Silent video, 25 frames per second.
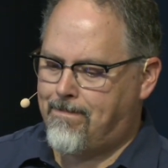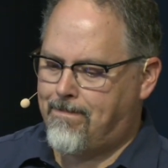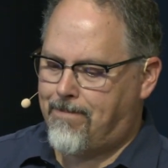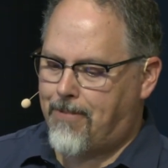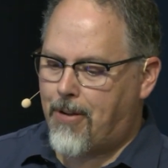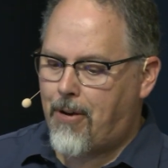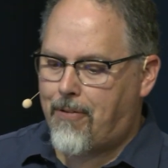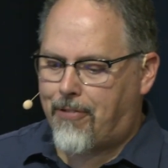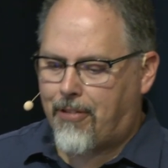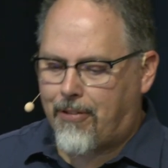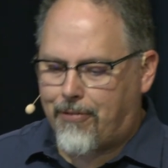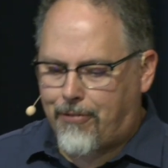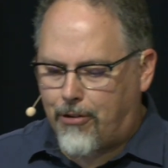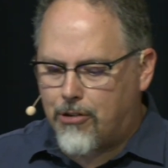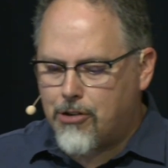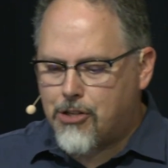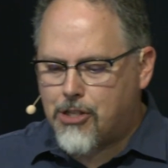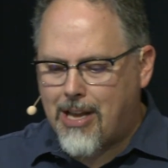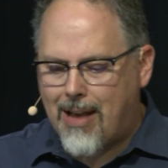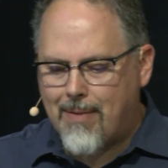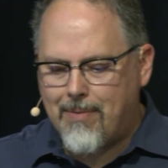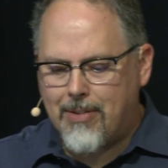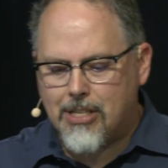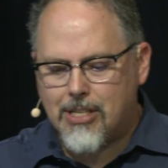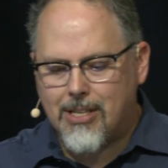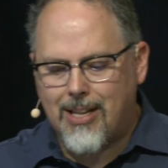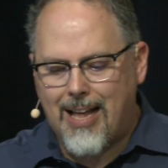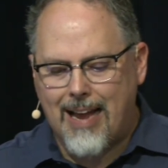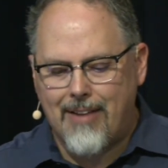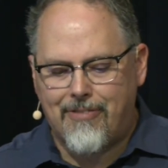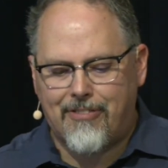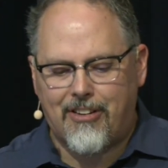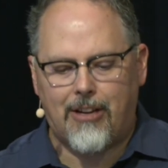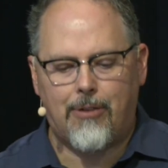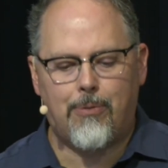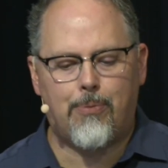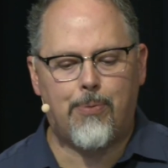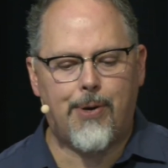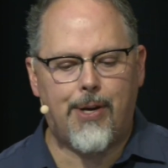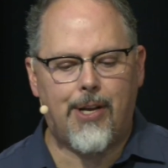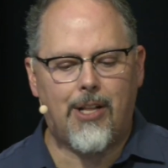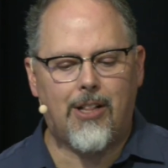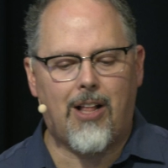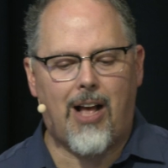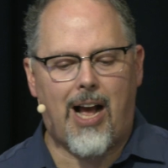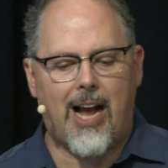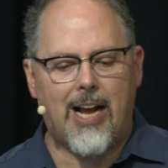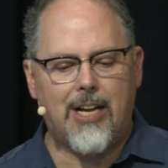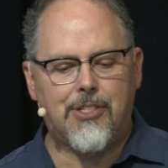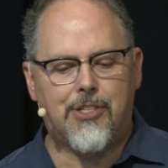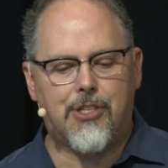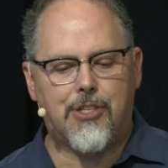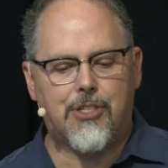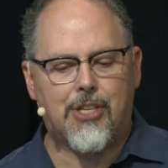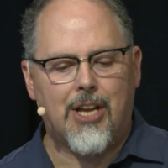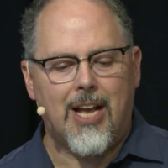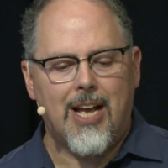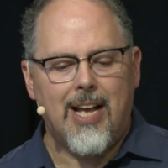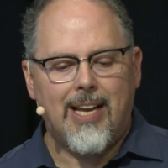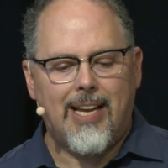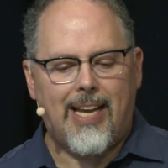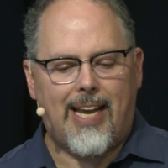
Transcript: No, for the first time in his life, he realizes